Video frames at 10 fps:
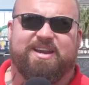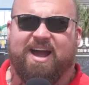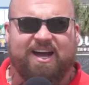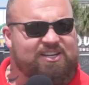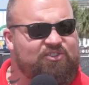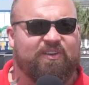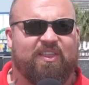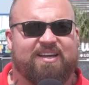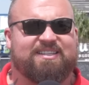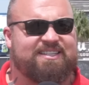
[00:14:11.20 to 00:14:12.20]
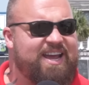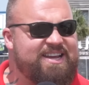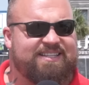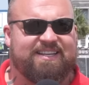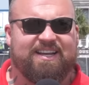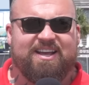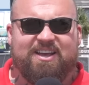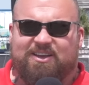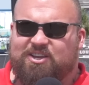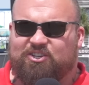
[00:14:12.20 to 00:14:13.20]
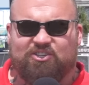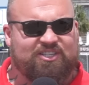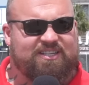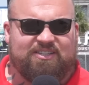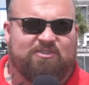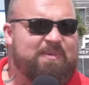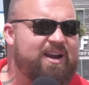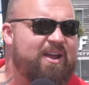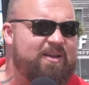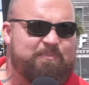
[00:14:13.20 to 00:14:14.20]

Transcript: your hands are in that state, you just it doesn't matter.